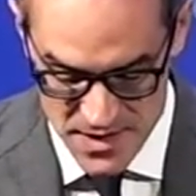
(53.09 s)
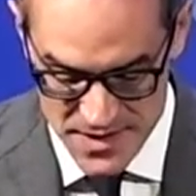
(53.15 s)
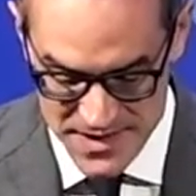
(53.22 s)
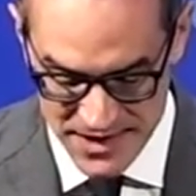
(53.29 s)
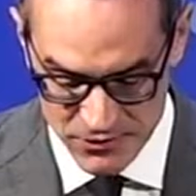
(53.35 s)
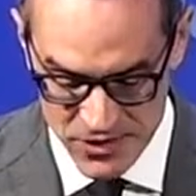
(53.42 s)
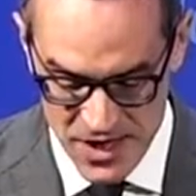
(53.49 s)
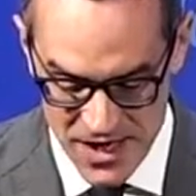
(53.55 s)

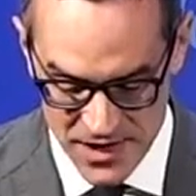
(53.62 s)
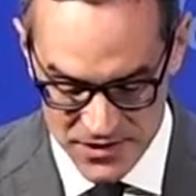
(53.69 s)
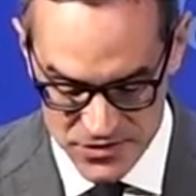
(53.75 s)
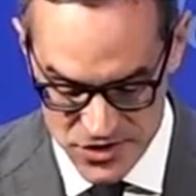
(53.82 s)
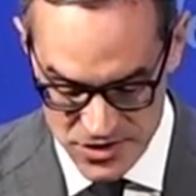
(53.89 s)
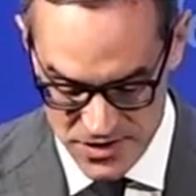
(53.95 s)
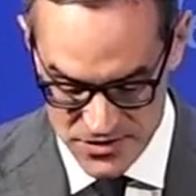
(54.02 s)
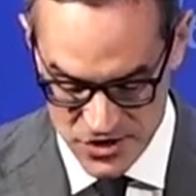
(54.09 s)
Now
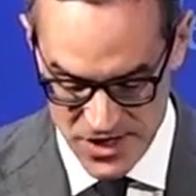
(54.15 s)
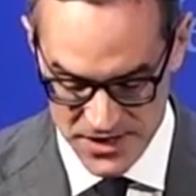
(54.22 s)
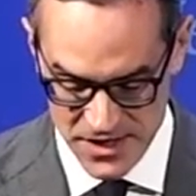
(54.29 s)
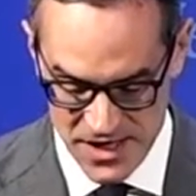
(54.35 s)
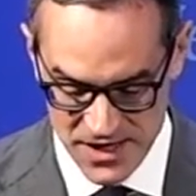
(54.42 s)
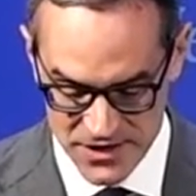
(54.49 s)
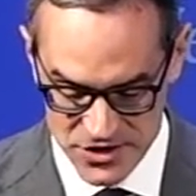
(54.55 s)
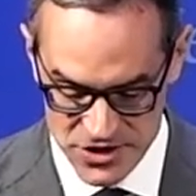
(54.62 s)
John
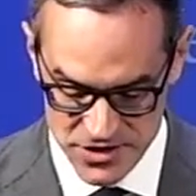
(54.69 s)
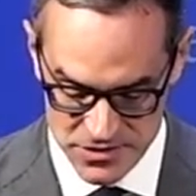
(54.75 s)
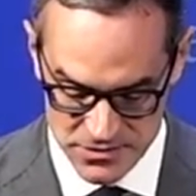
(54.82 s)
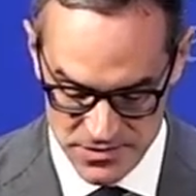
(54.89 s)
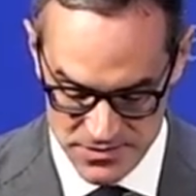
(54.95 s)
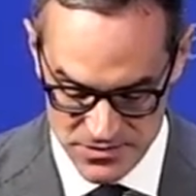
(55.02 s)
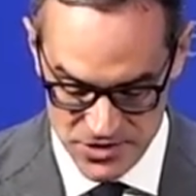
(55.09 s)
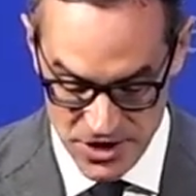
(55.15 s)
Locke showed
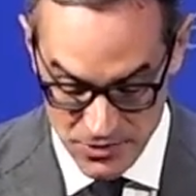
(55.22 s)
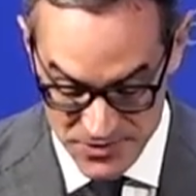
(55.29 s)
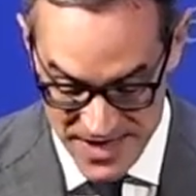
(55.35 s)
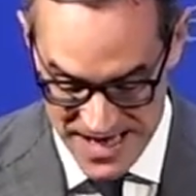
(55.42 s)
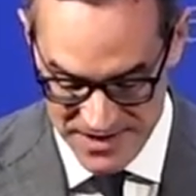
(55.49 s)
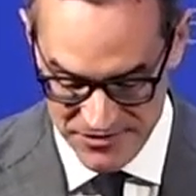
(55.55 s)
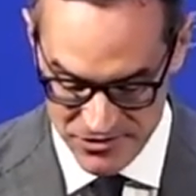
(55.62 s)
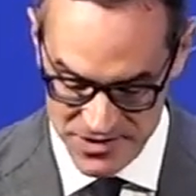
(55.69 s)

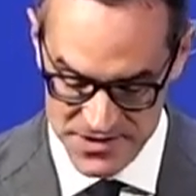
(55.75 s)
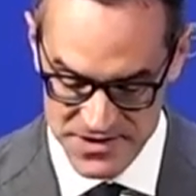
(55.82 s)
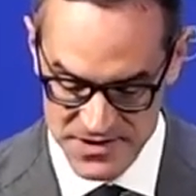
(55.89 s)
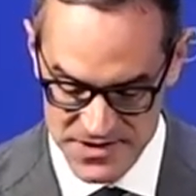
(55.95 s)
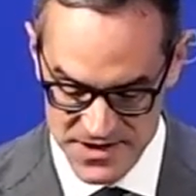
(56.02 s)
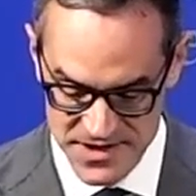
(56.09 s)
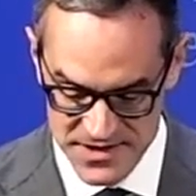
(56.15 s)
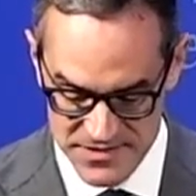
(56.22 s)
that, for
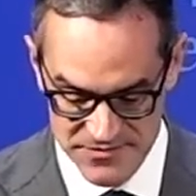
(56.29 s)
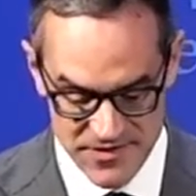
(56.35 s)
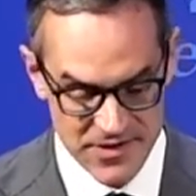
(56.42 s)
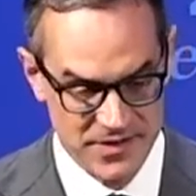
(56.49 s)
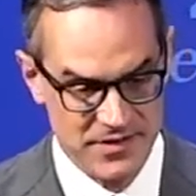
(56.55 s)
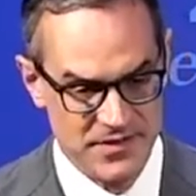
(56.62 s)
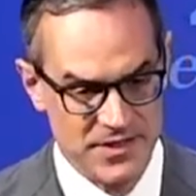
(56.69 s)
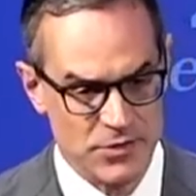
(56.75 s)
instance, in his very
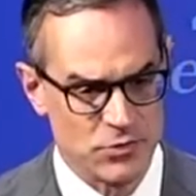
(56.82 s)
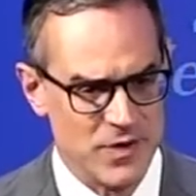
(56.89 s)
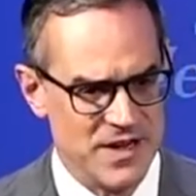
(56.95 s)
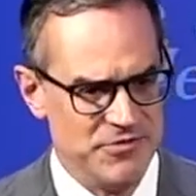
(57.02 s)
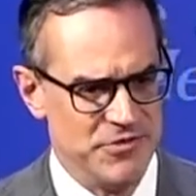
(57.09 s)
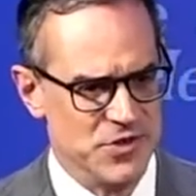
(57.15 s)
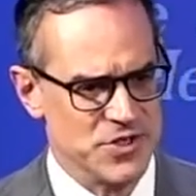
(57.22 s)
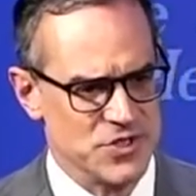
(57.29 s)
little read
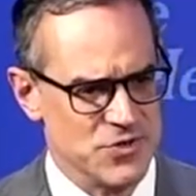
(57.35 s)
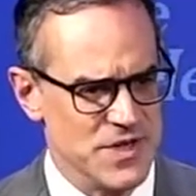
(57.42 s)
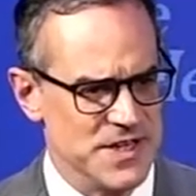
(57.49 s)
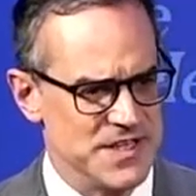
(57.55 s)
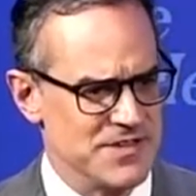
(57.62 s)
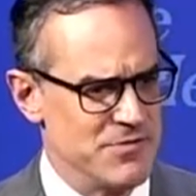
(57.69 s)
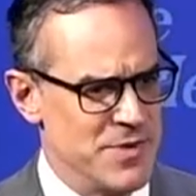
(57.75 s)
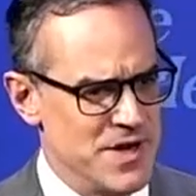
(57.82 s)
first
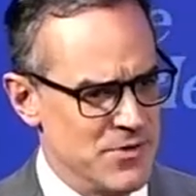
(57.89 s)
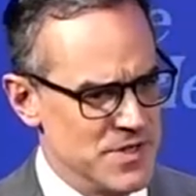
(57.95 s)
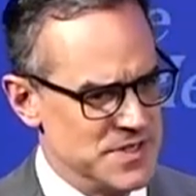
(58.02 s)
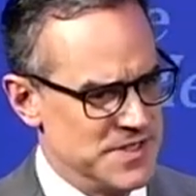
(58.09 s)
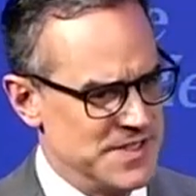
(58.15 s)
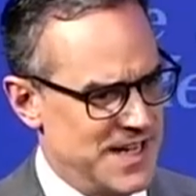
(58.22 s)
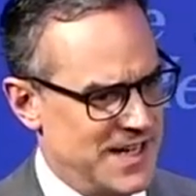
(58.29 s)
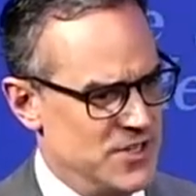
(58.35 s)
treatise. Everybody reads the
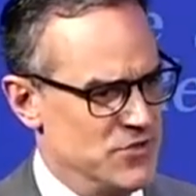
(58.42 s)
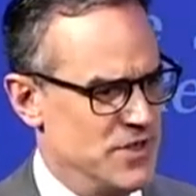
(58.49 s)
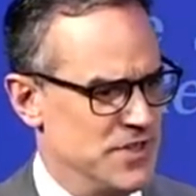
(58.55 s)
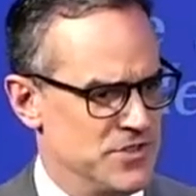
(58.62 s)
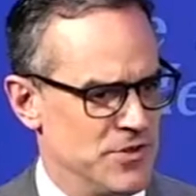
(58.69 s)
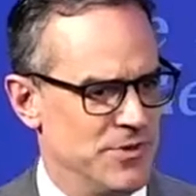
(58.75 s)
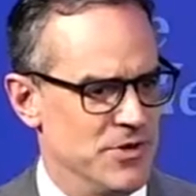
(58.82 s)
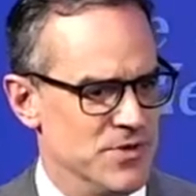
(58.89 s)
second treatise,
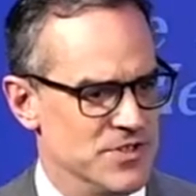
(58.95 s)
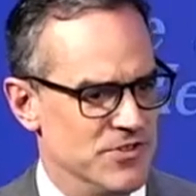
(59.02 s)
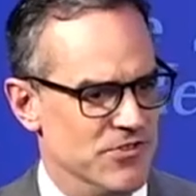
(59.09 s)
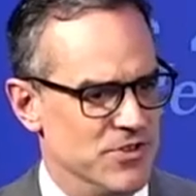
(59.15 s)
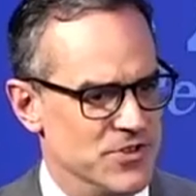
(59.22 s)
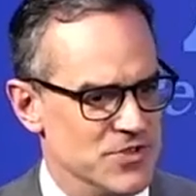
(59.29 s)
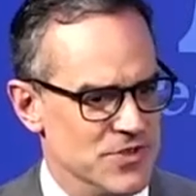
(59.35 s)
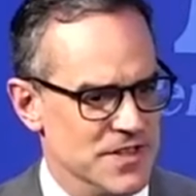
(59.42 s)
nobody reads the
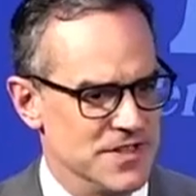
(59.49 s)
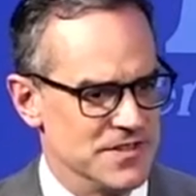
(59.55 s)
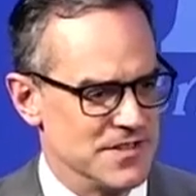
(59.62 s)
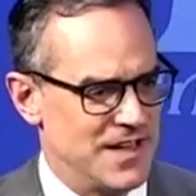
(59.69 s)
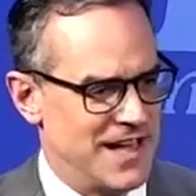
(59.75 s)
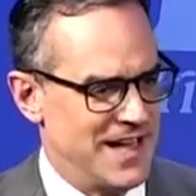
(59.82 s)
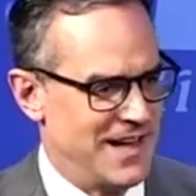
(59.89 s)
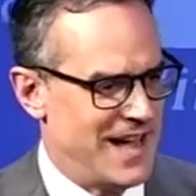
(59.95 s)
first treatise.
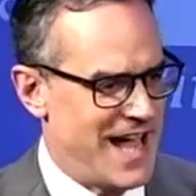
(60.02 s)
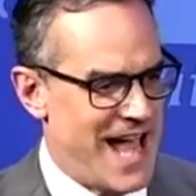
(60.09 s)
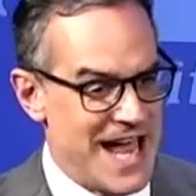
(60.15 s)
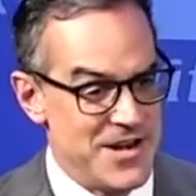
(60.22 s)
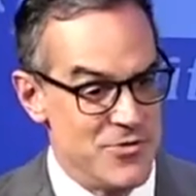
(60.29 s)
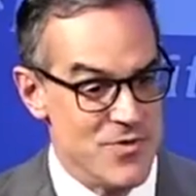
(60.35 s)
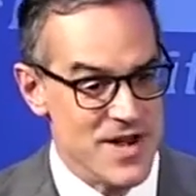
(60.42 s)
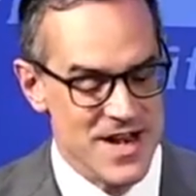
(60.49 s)
I had
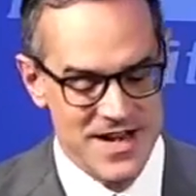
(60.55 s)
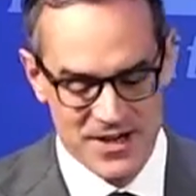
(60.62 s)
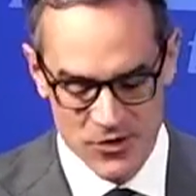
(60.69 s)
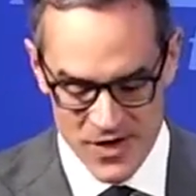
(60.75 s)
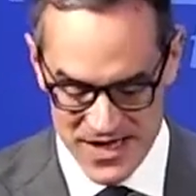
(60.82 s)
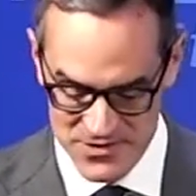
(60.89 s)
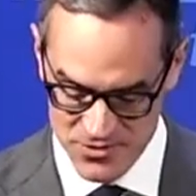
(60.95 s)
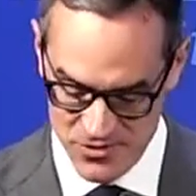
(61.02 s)
to read it in
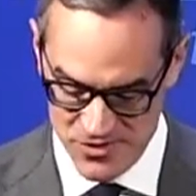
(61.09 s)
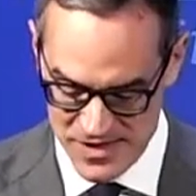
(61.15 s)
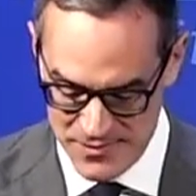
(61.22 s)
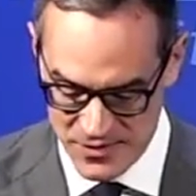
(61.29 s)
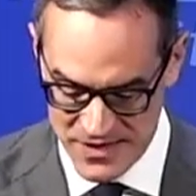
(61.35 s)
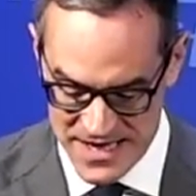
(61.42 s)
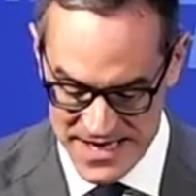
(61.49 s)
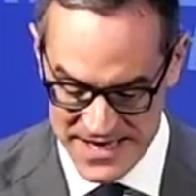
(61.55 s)
grad school, and I'm
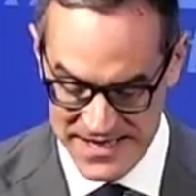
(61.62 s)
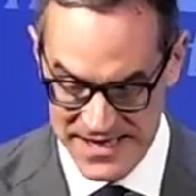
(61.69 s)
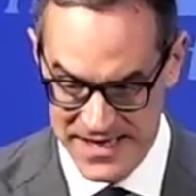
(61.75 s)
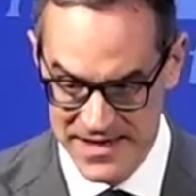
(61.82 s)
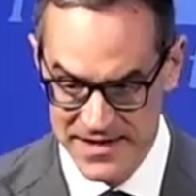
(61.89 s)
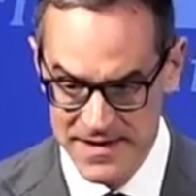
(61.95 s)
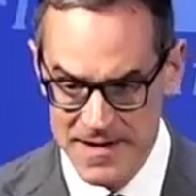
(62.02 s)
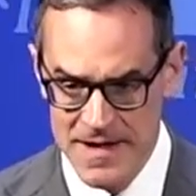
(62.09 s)
glad I
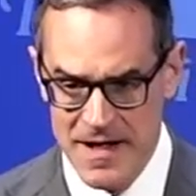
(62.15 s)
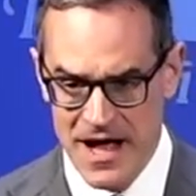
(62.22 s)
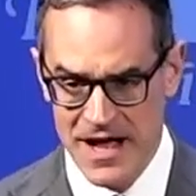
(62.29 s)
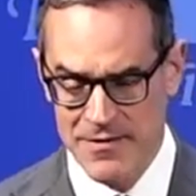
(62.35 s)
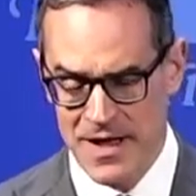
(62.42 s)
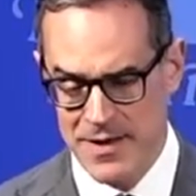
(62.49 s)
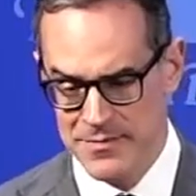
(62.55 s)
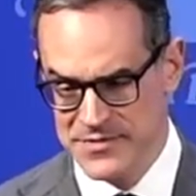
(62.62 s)
did.
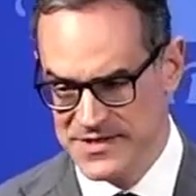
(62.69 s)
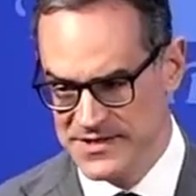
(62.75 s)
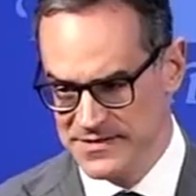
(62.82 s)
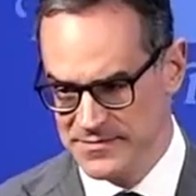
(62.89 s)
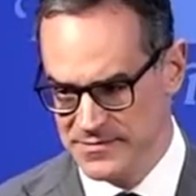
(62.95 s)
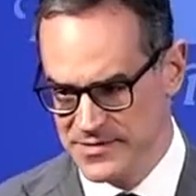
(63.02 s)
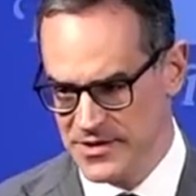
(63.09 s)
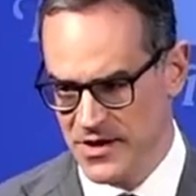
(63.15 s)
I'm
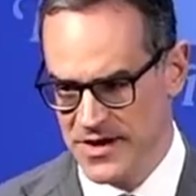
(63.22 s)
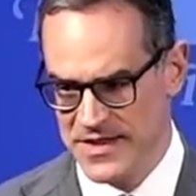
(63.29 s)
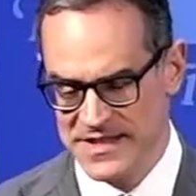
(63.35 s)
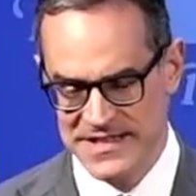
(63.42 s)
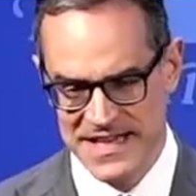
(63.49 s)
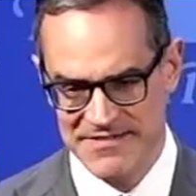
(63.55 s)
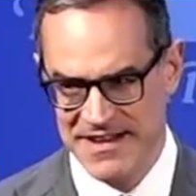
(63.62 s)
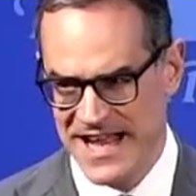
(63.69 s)
sorry that David